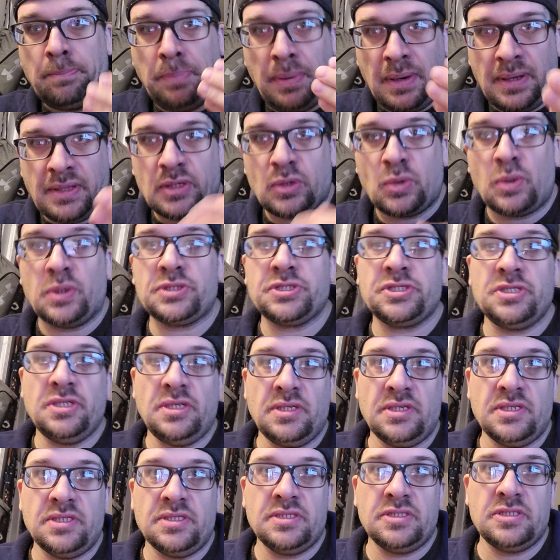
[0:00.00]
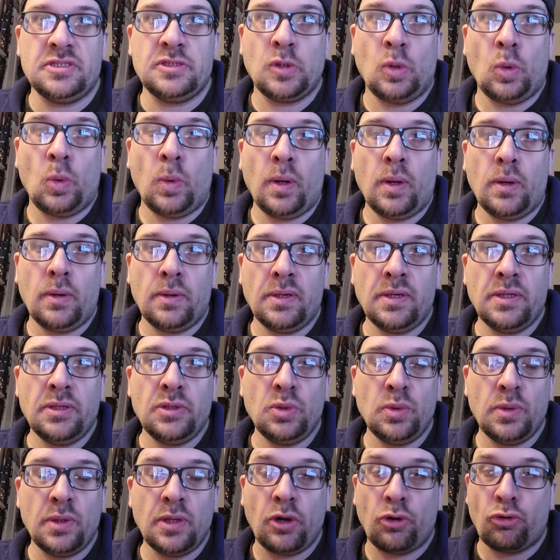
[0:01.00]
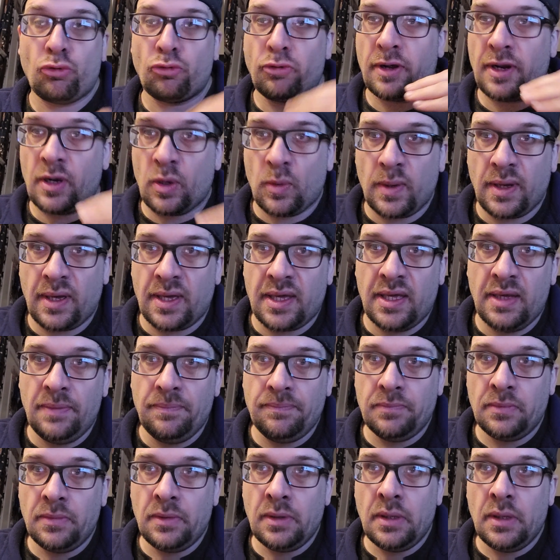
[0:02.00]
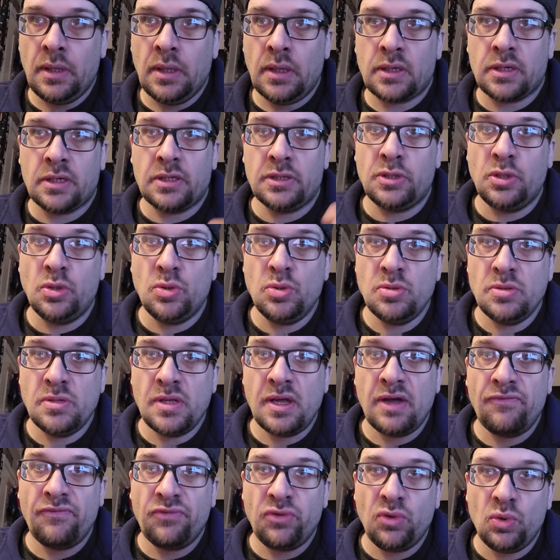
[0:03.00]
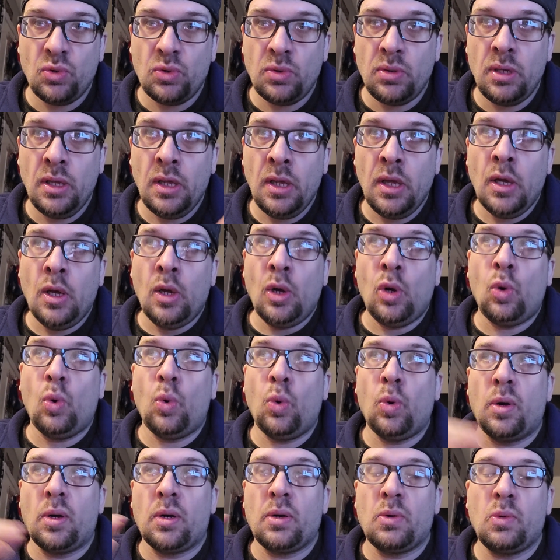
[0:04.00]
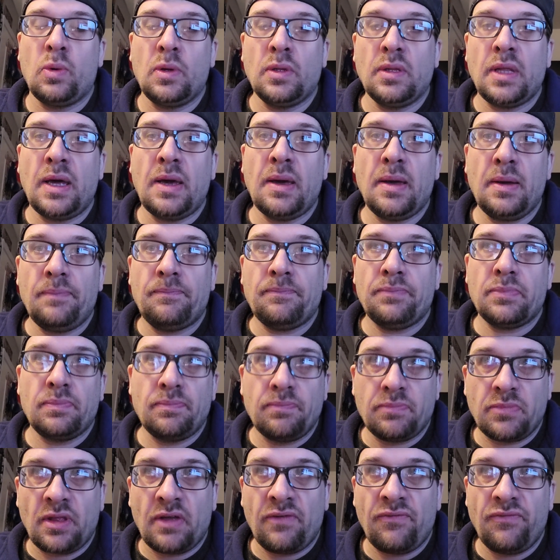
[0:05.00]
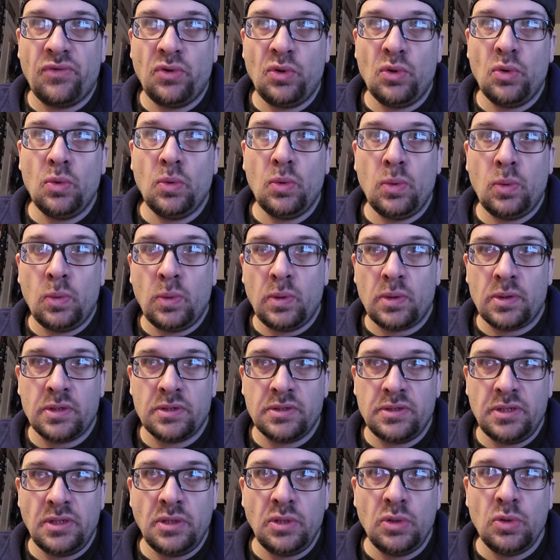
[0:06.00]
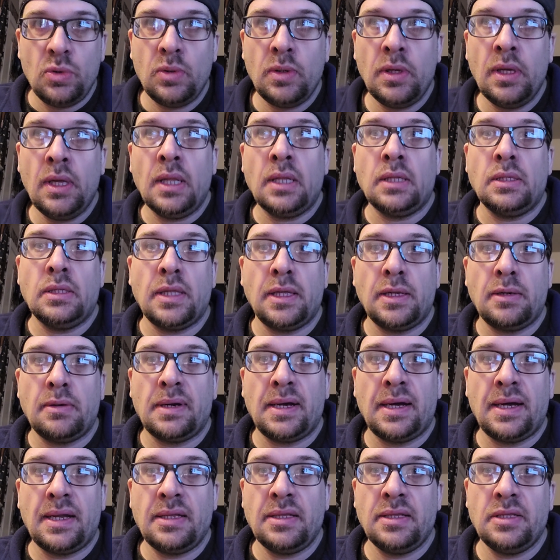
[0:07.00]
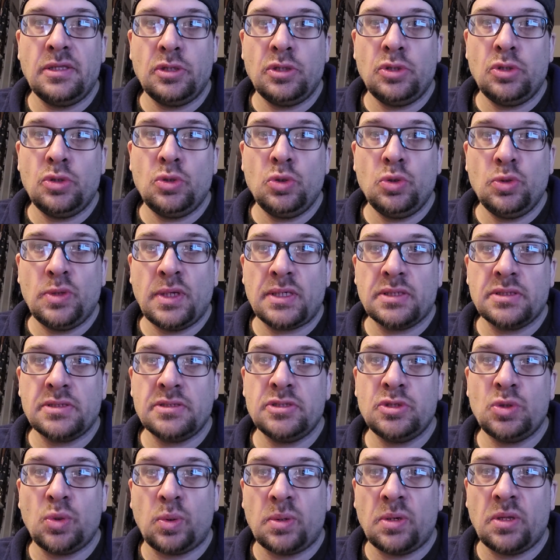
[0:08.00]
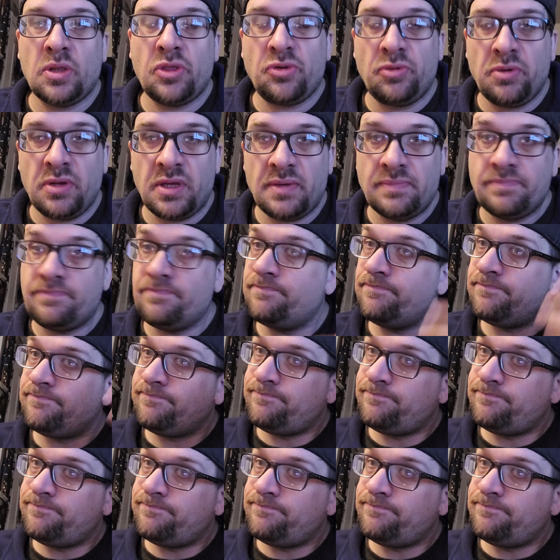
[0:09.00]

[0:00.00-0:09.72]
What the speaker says: But the question is, will he do it right away, continue that feud, or will that feud will continue later on in 2023?